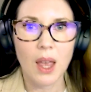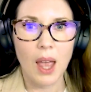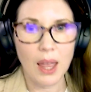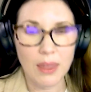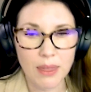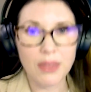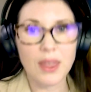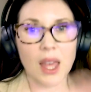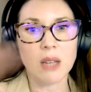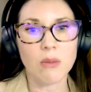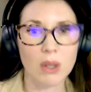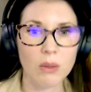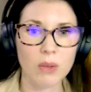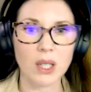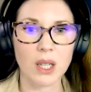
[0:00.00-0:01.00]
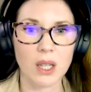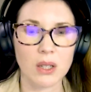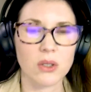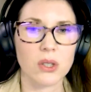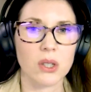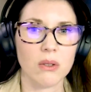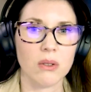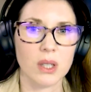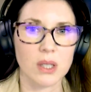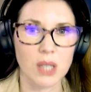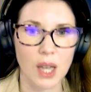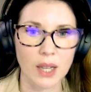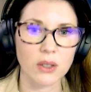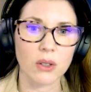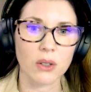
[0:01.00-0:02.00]
And then we went into the
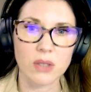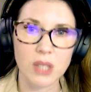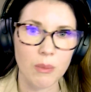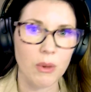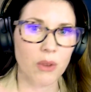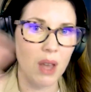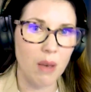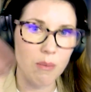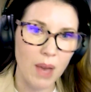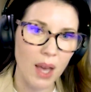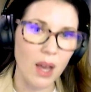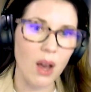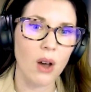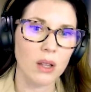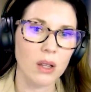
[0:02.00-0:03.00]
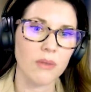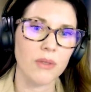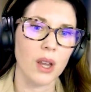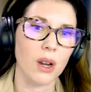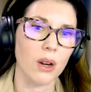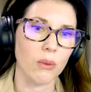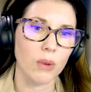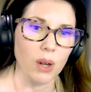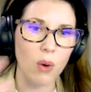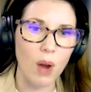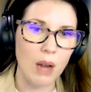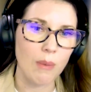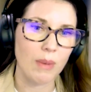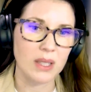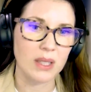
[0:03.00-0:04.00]
technical demo that met all of their
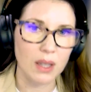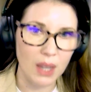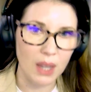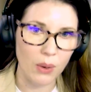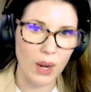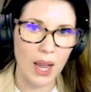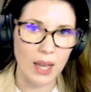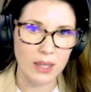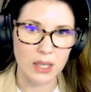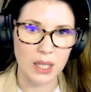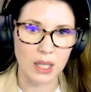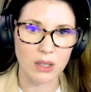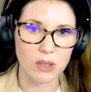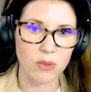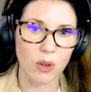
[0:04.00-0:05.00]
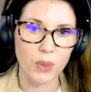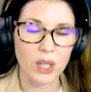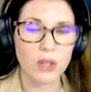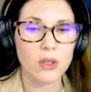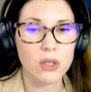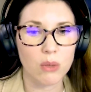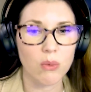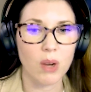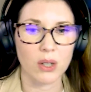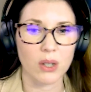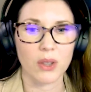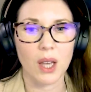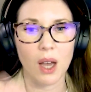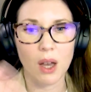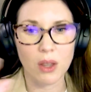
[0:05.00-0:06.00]
requirements that they were asking us for. We didn't do one
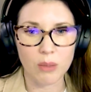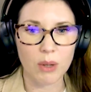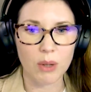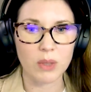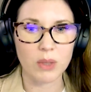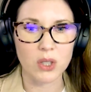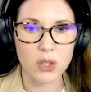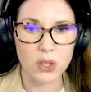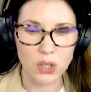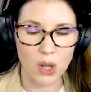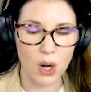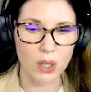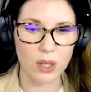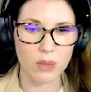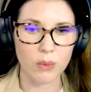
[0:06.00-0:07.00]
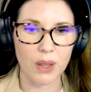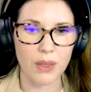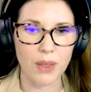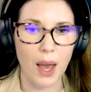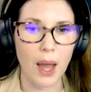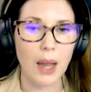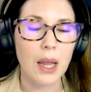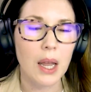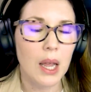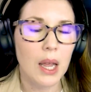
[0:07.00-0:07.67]
or the other, but we just started with that.